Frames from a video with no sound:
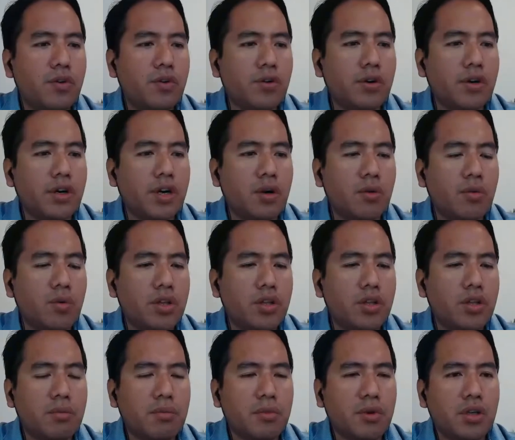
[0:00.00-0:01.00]
for
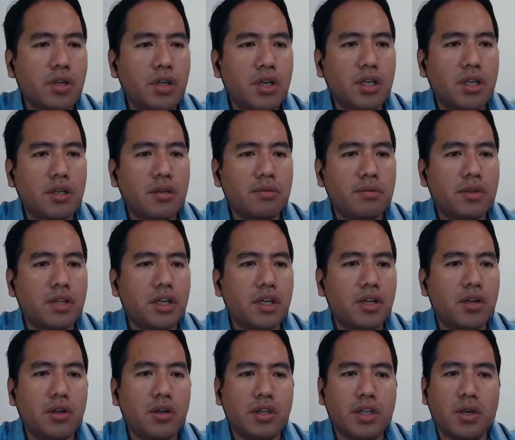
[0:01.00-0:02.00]
groundwater modeling, they
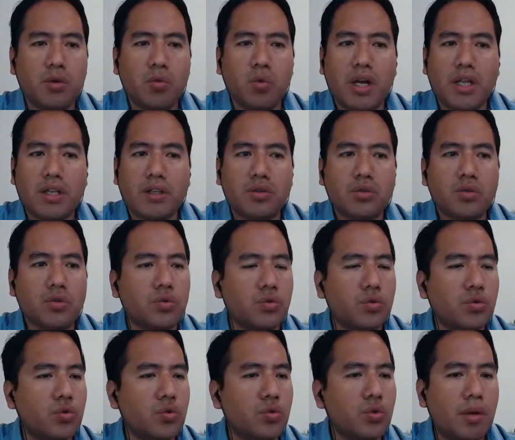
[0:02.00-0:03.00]
they want to
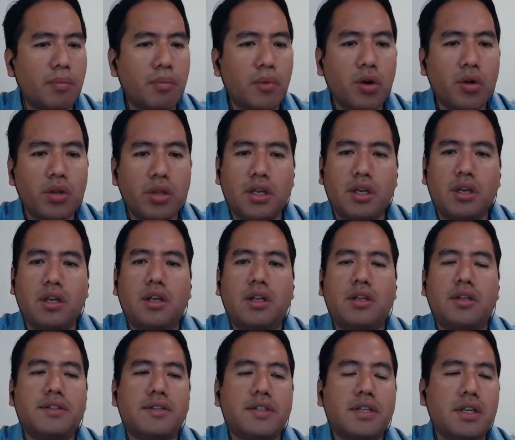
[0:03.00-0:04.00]
do a model
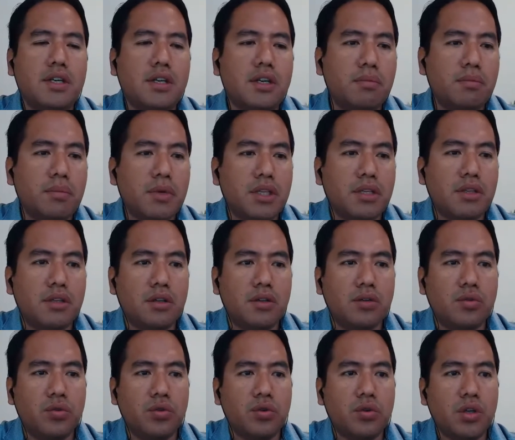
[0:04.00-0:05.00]
and say, but
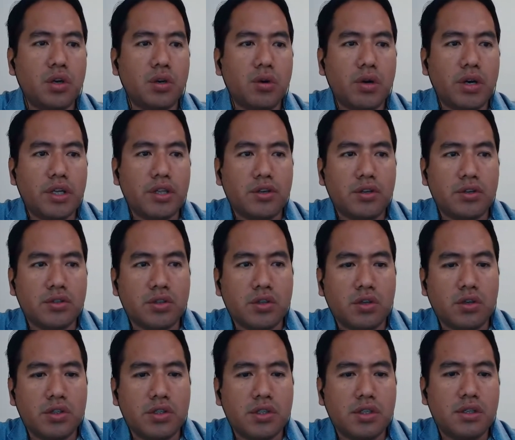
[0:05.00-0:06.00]
do you know
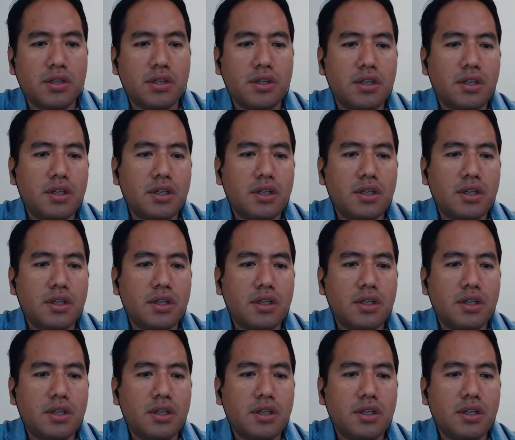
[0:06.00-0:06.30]
hydrogeology?